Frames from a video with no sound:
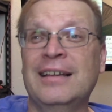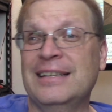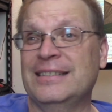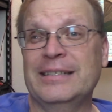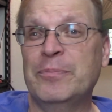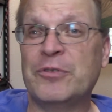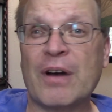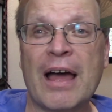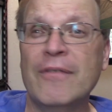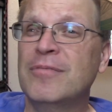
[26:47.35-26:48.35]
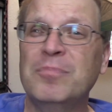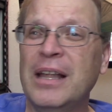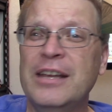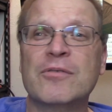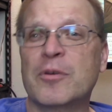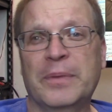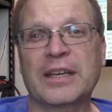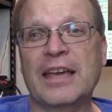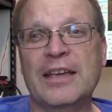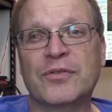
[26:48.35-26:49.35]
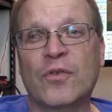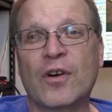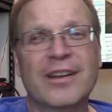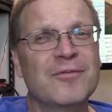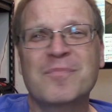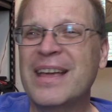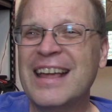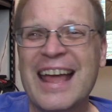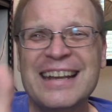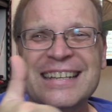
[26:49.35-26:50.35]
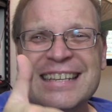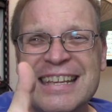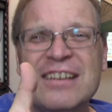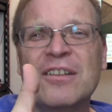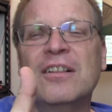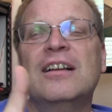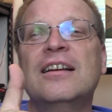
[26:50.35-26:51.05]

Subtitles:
a zip drive, plenty of room in the case for it. It would make an ideal